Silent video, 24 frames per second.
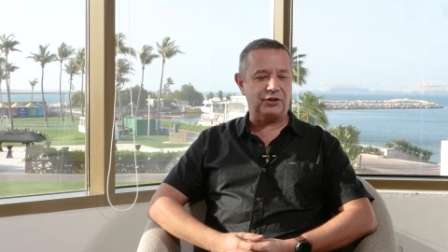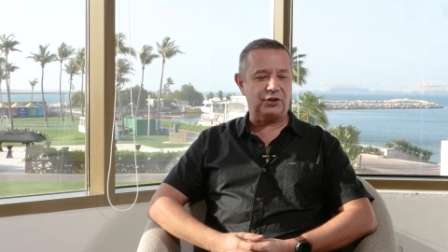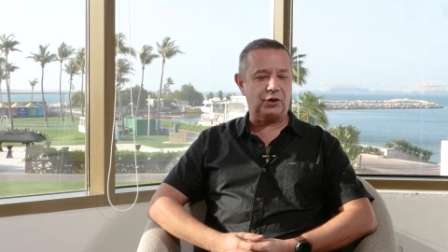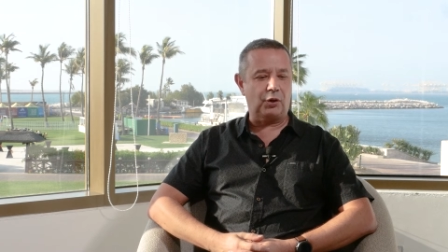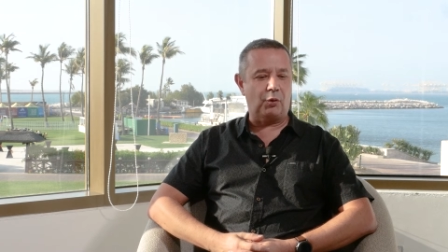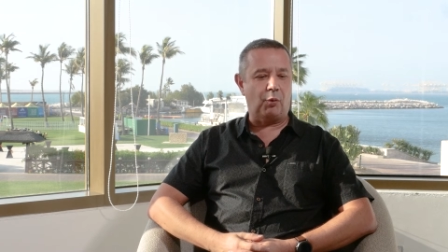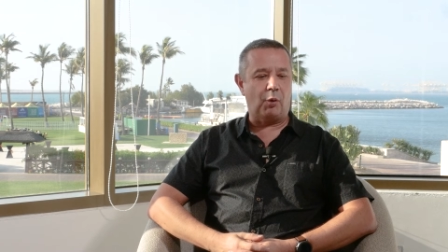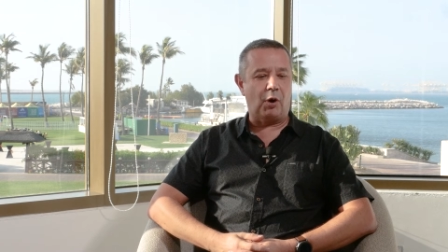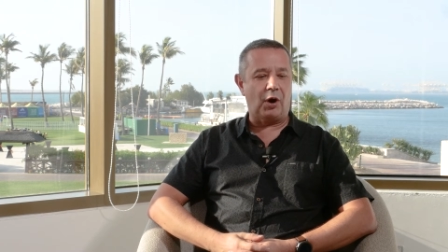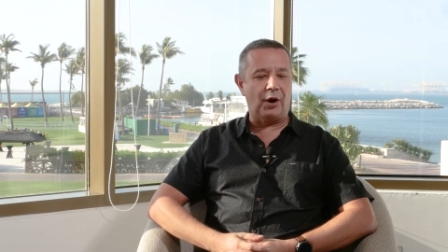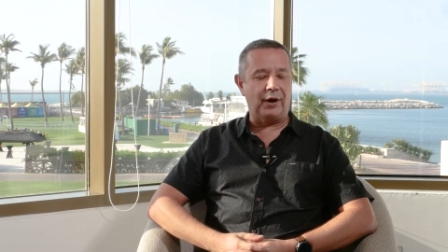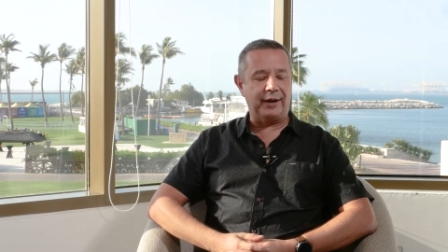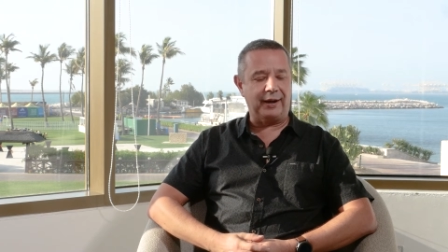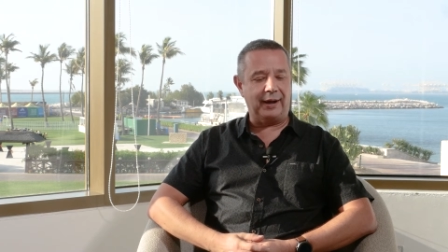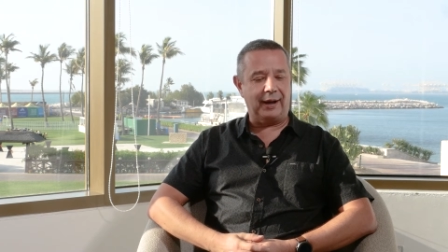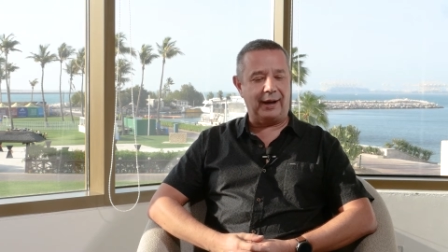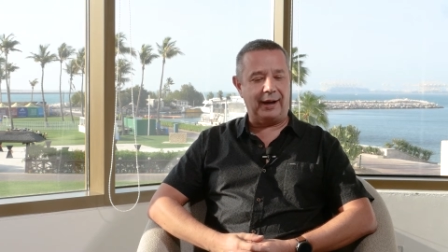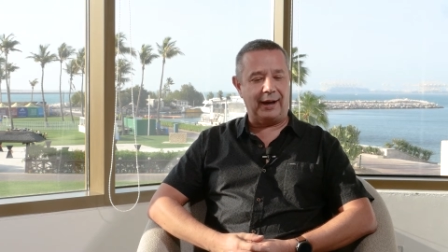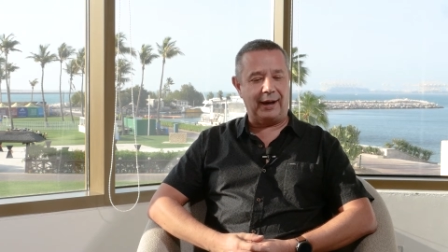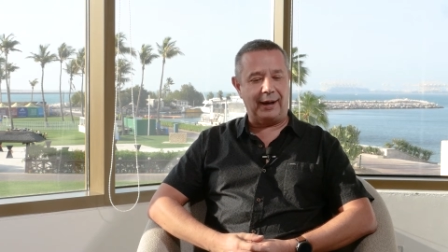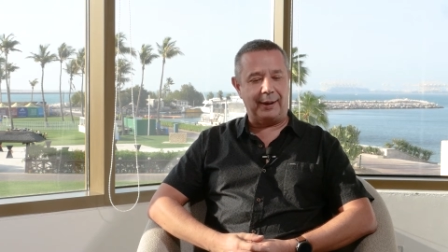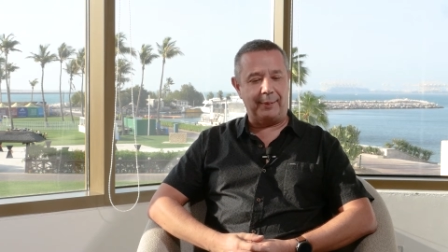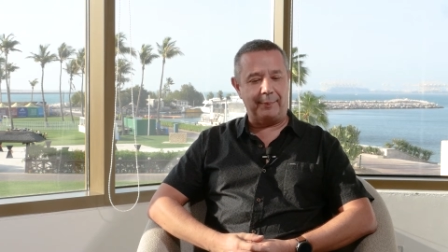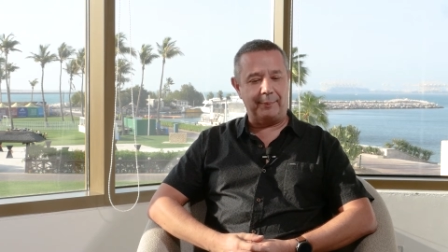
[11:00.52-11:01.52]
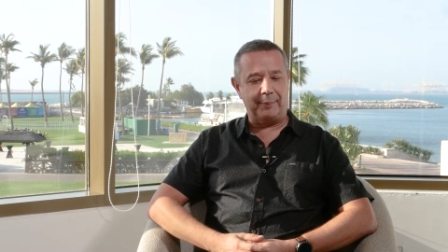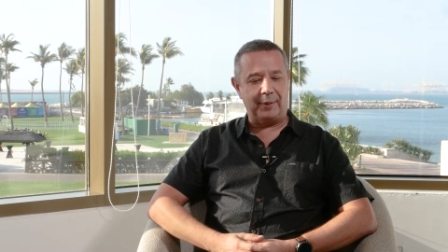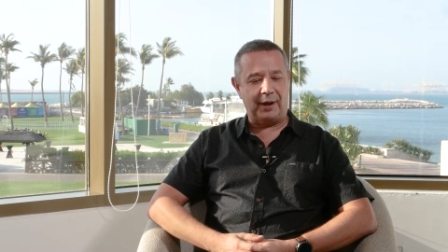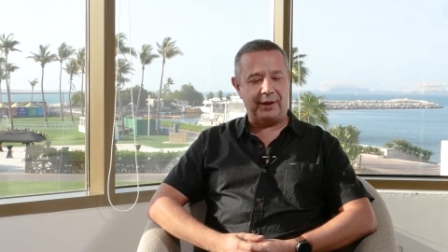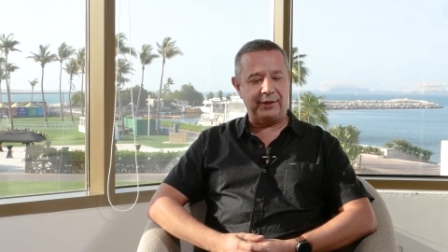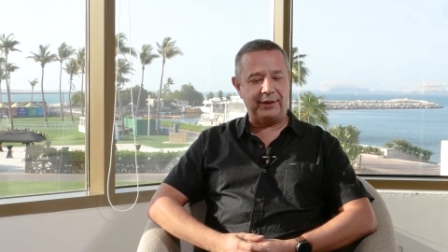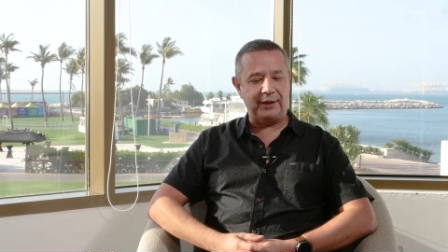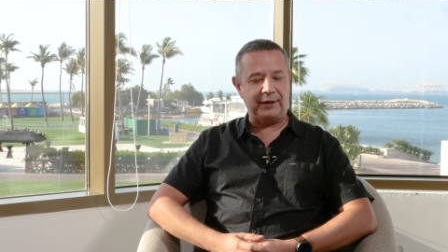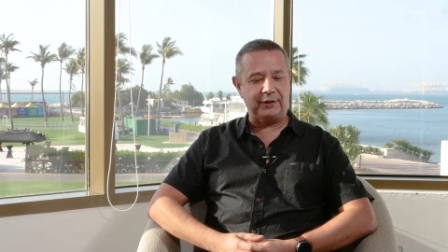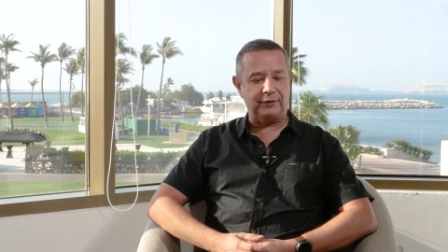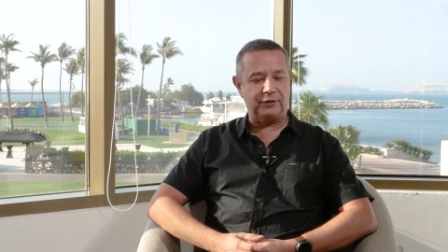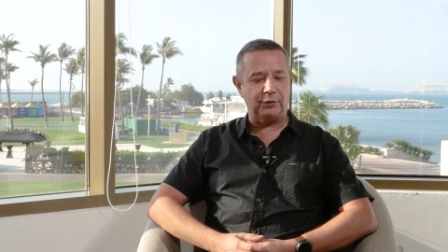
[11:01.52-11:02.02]
quite, I
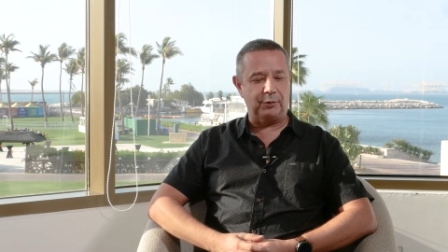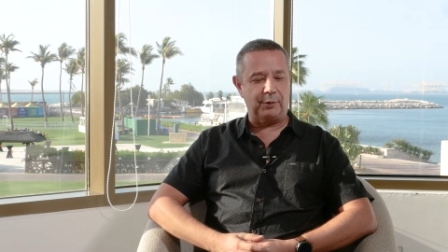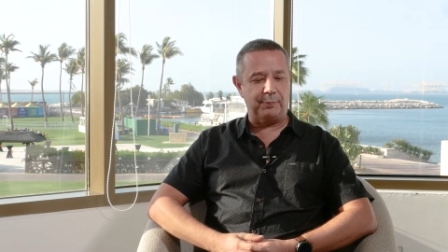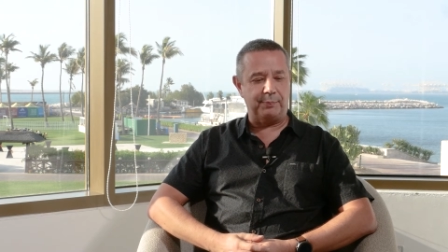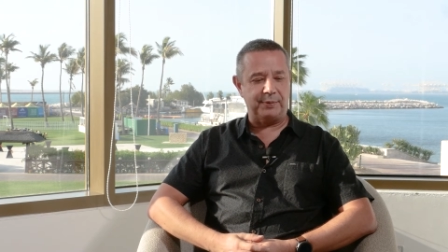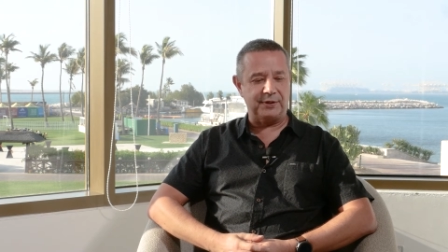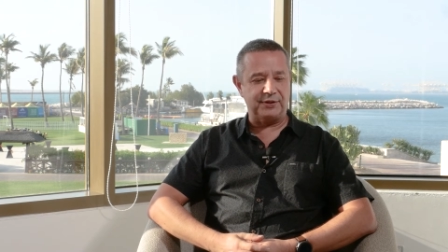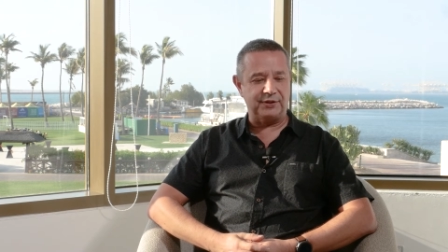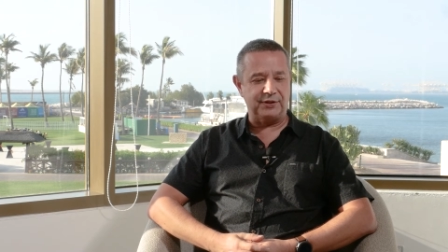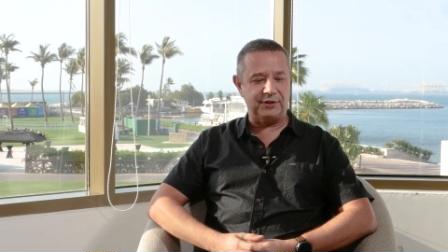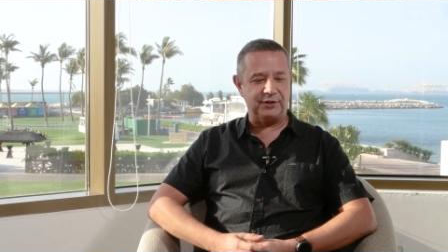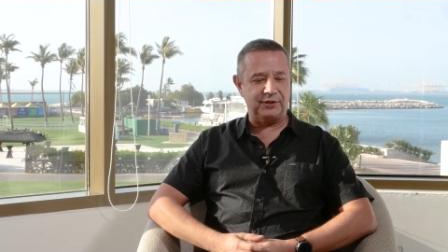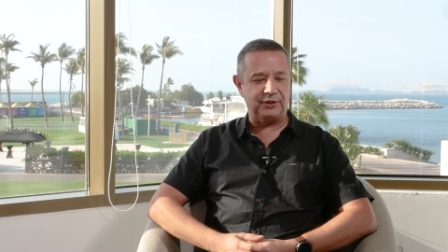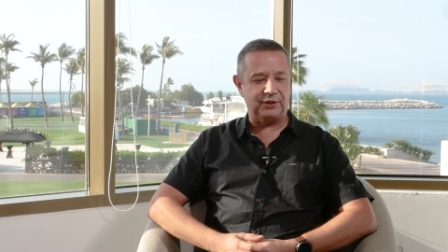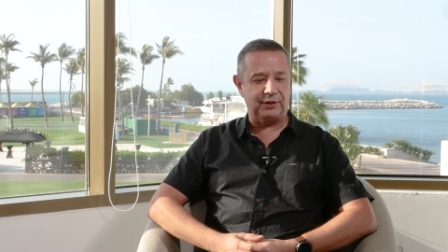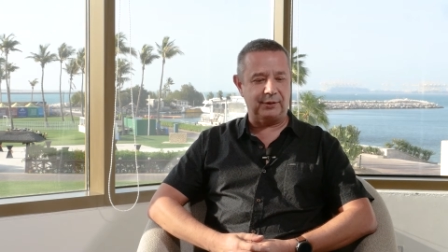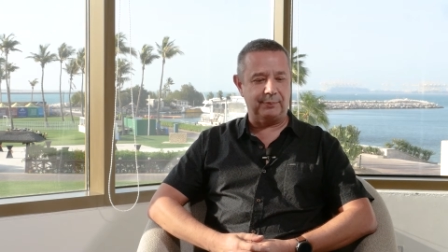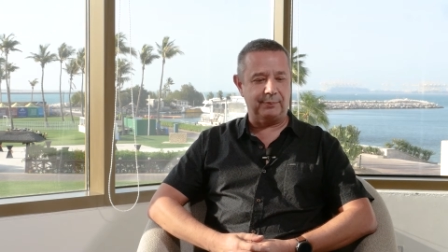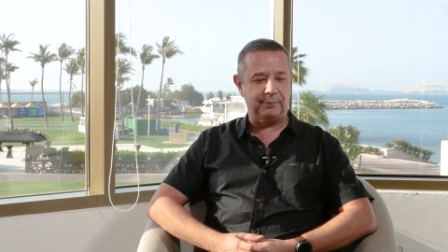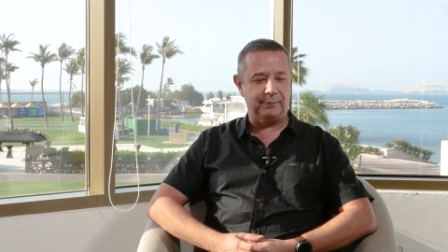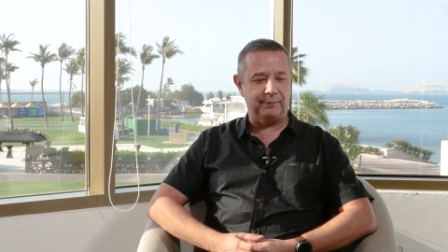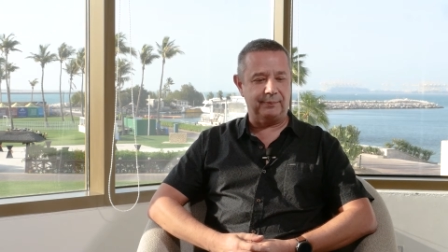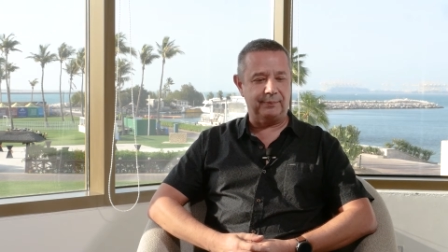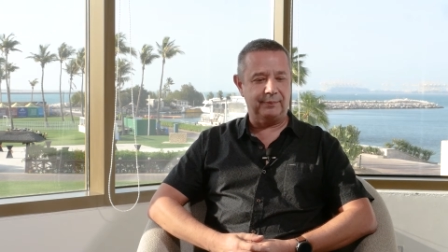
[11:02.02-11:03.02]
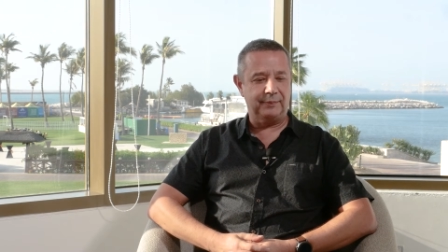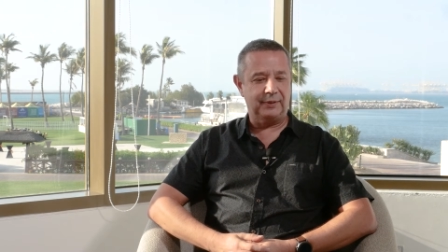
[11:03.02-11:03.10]
think to a business can